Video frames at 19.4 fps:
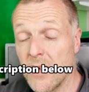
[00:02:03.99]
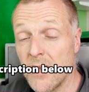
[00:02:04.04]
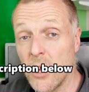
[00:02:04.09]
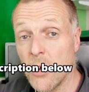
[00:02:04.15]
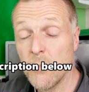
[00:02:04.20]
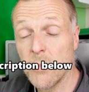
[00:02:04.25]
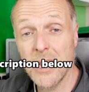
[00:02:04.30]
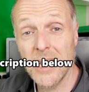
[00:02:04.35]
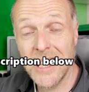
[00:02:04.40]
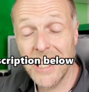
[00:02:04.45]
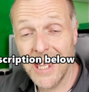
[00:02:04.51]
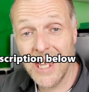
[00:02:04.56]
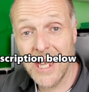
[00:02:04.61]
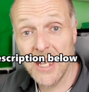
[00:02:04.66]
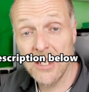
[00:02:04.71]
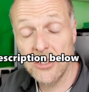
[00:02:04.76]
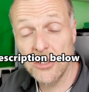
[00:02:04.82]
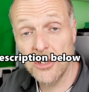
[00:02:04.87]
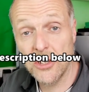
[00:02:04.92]
there'll be a
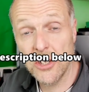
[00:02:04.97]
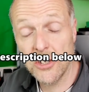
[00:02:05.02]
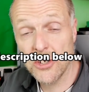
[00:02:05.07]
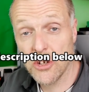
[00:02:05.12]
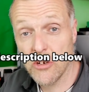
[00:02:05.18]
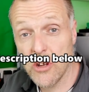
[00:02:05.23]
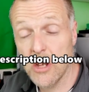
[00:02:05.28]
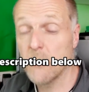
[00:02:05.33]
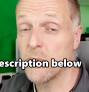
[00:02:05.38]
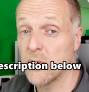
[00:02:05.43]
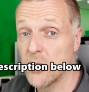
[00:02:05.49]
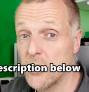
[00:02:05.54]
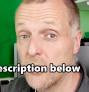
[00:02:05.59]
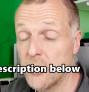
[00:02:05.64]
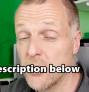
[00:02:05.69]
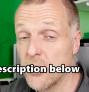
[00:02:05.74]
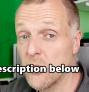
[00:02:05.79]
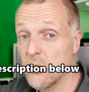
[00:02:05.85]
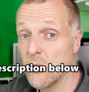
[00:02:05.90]
link in the
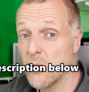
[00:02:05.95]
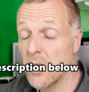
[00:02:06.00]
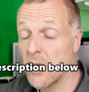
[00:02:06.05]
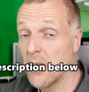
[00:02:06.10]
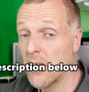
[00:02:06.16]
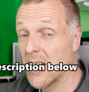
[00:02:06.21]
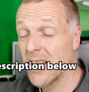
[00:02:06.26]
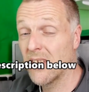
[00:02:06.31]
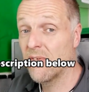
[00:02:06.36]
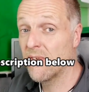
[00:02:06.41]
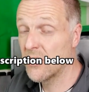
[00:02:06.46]
description to a